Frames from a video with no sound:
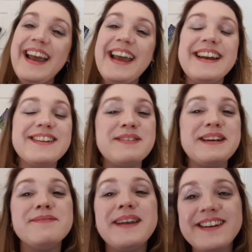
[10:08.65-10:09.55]
It's been
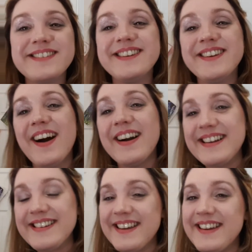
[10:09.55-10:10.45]
a pleasure
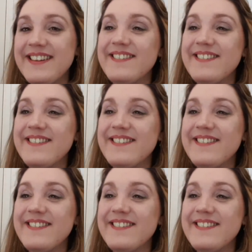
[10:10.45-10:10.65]
talking to you.